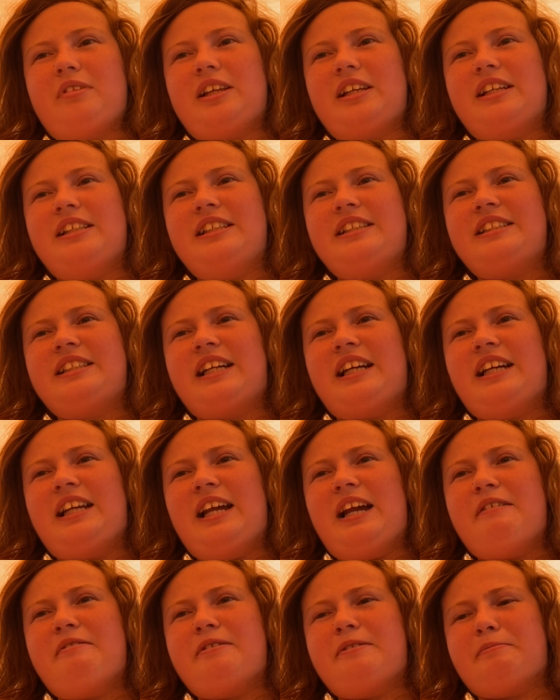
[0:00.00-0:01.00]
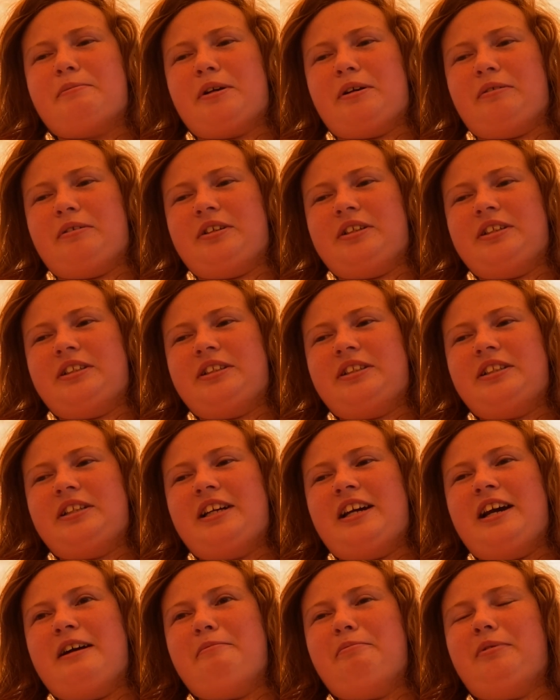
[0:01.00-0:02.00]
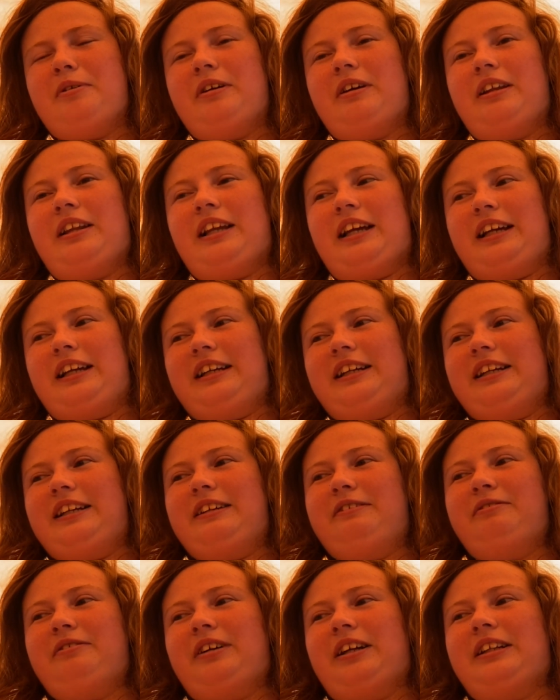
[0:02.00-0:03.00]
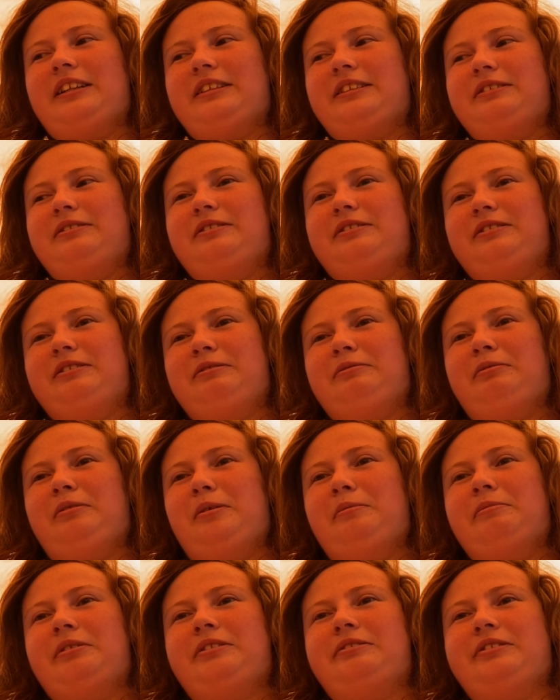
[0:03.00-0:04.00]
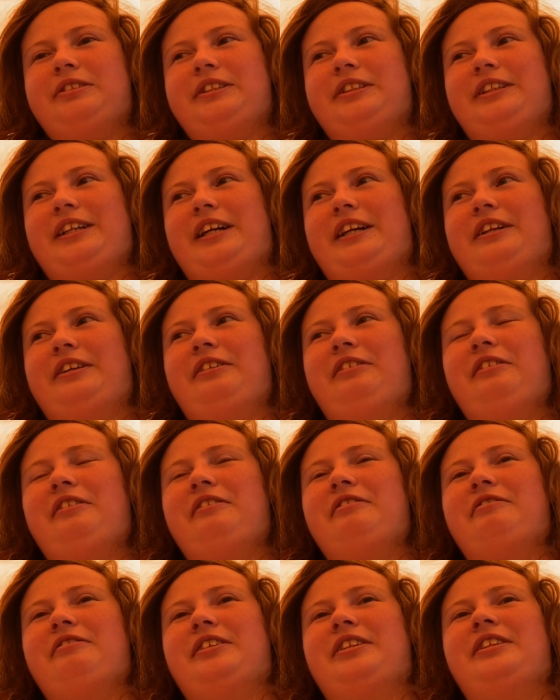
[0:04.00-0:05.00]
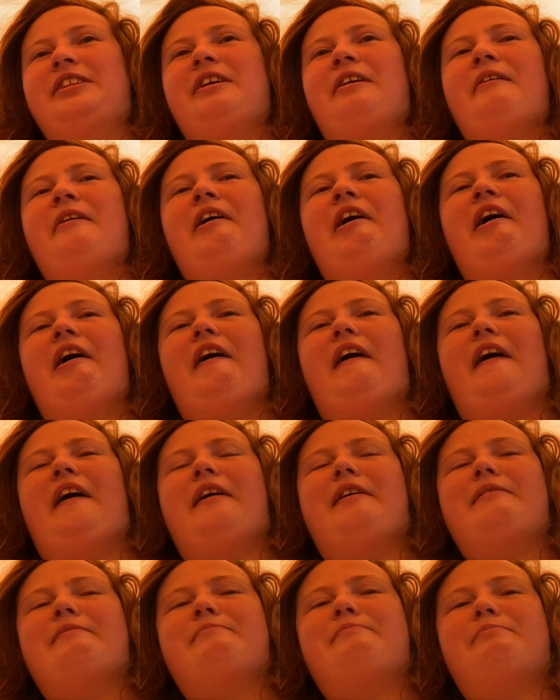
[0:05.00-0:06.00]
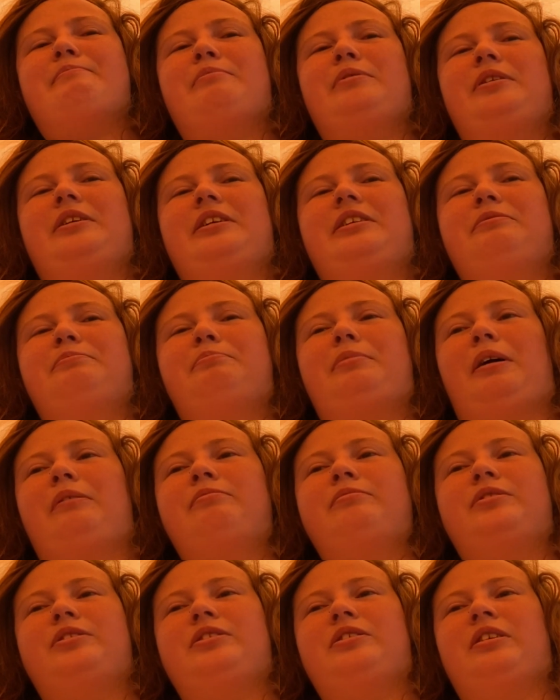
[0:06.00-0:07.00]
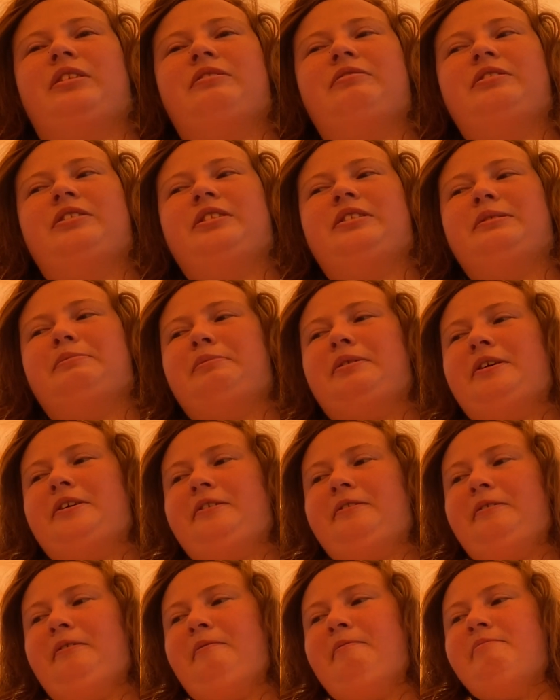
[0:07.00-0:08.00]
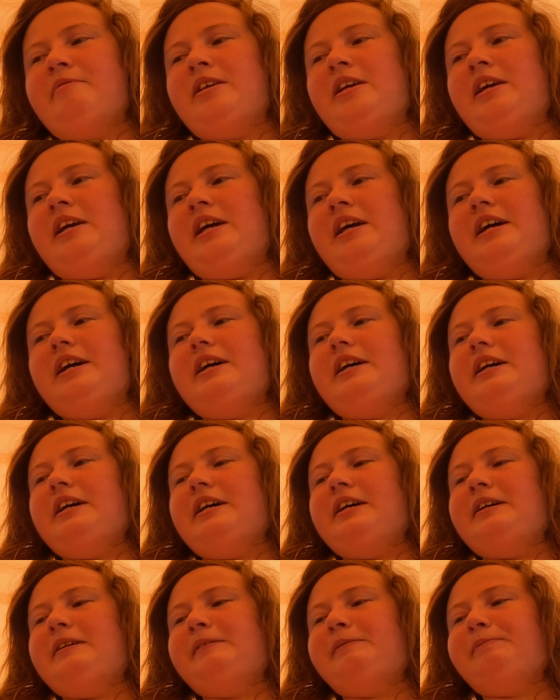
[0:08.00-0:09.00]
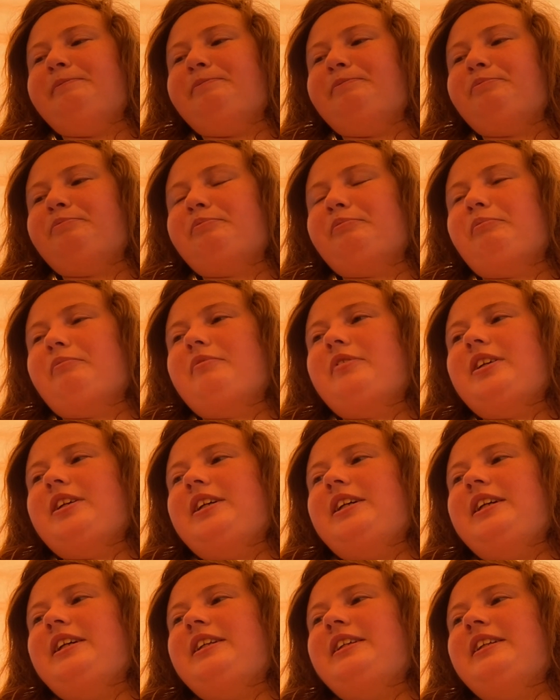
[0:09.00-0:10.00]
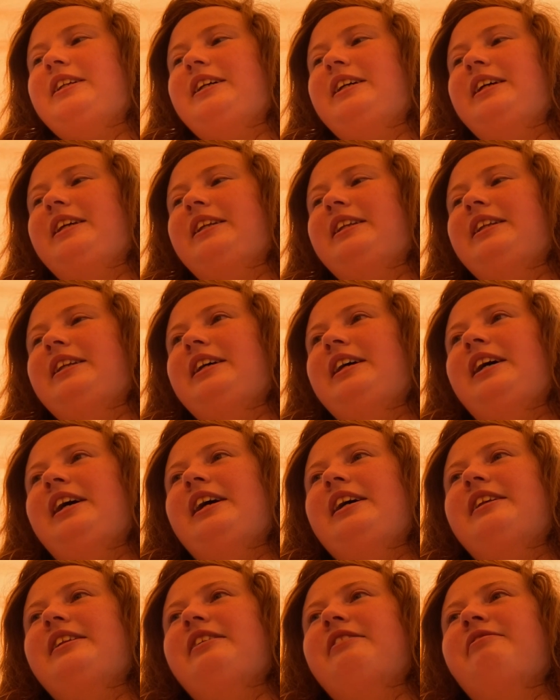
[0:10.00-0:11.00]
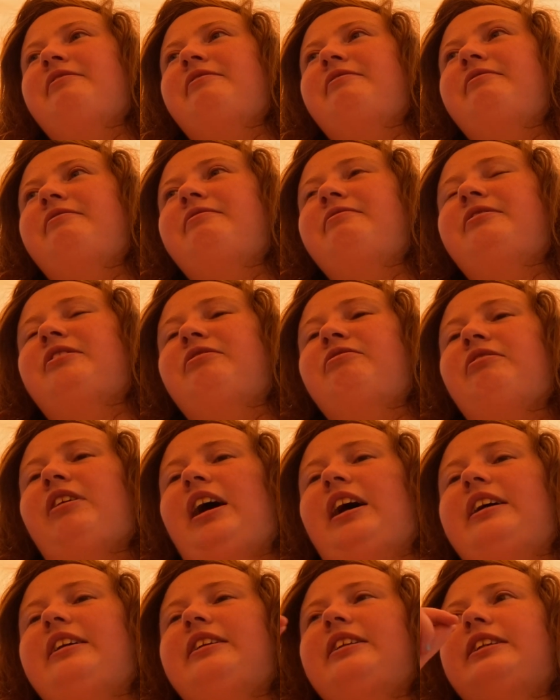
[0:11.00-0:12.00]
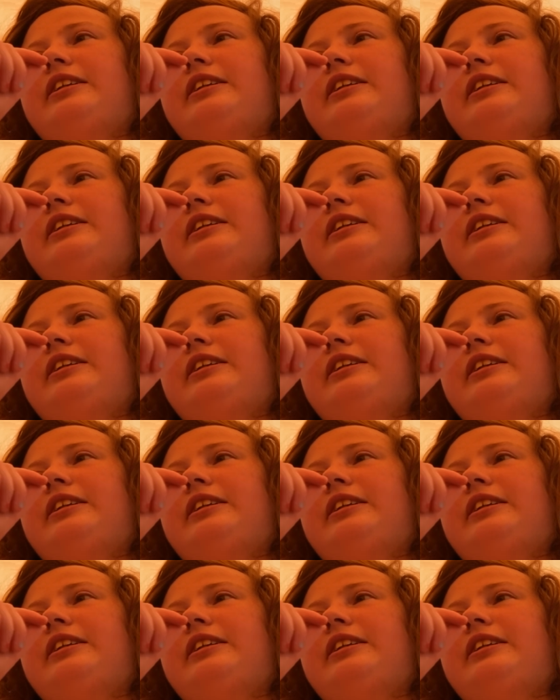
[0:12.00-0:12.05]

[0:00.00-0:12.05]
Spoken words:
It decided to have a poo on it, but it, like, when the woman was taking it off, but it bounced off as the poo. And then the rat